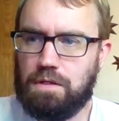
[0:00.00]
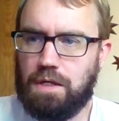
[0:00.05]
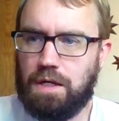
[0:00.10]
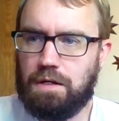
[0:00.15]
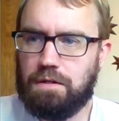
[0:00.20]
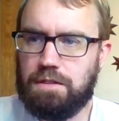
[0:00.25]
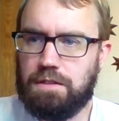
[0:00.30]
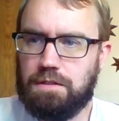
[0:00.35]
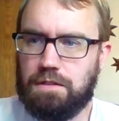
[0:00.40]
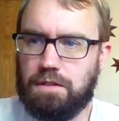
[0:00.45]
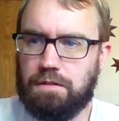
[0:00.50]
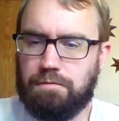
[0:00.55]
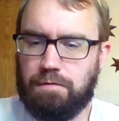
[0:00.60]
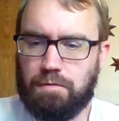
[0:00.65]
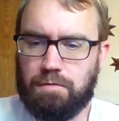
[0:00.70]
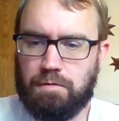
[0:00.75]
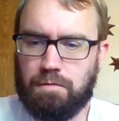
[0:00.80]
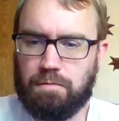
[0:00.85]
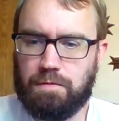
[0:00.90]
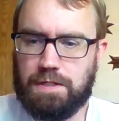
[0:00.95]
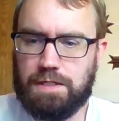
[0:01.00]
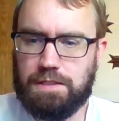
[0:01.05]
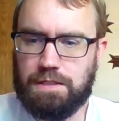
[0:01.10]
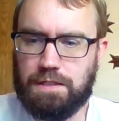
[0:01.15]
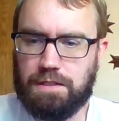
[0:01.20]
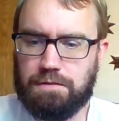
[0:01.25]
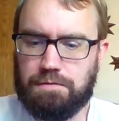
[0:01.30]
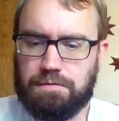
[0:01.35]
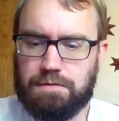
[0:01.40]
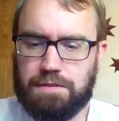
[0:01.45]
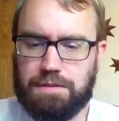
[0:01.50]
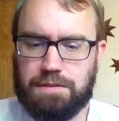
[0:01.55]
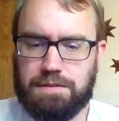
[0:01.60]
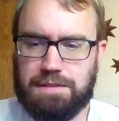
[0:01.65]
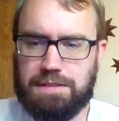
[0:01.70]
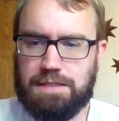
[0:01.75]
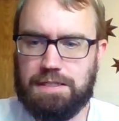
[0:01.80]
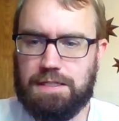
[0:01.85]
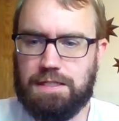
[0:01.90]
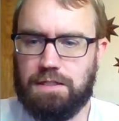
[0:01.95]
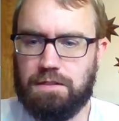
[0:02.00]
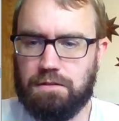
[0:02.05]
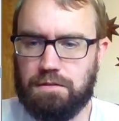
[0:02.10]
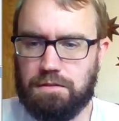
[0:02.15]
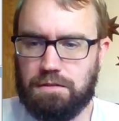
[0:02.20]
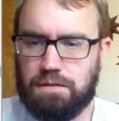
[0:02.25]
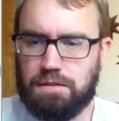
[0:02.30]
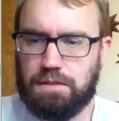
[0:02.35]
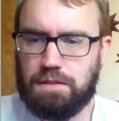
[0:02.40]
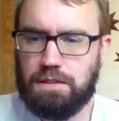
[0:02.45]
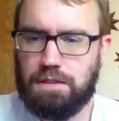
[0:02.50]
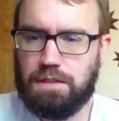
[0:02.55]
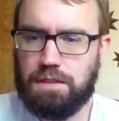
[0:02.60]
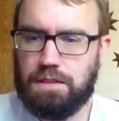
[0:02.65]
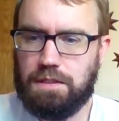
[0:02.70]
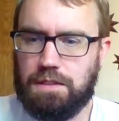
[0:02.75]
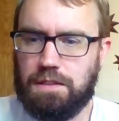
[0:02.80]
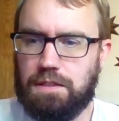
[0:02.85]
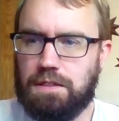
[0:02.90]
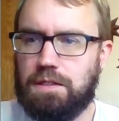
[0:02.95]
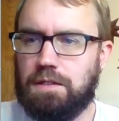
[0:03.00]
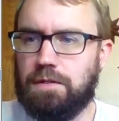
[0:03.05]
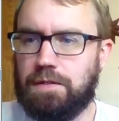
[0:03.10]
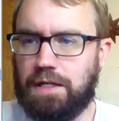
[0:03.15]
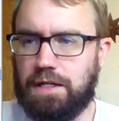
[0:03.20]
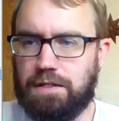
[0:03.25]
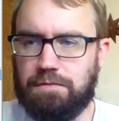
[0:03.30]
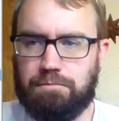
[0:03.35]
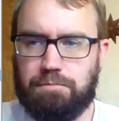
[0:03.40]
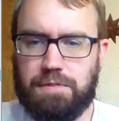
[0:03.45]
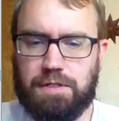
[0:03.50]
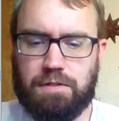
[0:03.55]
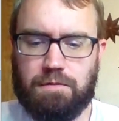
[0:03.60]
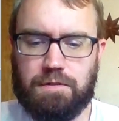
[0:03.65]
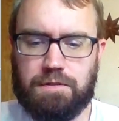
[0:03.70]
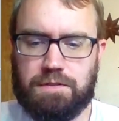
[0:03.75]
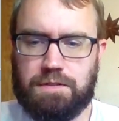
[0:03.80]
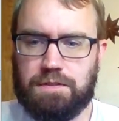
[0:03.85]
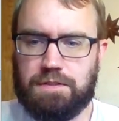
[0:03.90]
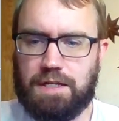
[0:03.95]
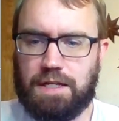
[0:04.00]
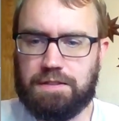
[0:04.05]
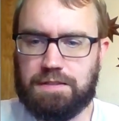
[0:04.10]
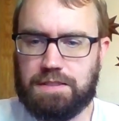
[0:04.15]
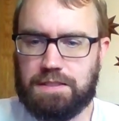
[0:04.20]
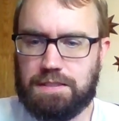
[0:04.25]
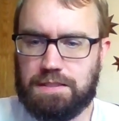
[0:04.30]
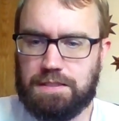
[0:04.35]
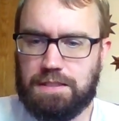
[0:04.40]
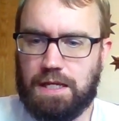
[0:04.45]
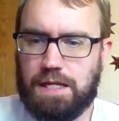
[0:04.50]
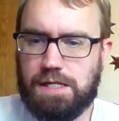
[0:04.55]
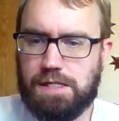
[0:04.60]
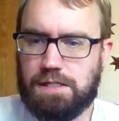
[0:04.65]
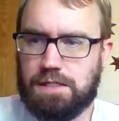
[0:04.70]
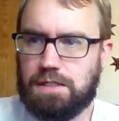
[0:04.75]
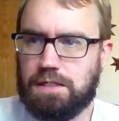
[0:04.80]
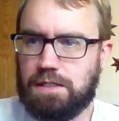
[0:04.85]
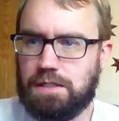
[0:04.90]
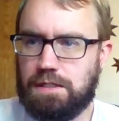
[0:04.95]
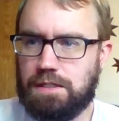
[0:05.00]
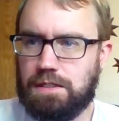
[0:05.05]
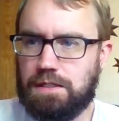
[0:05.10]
Area of an arena. Tier? Okay, being risked is at stake.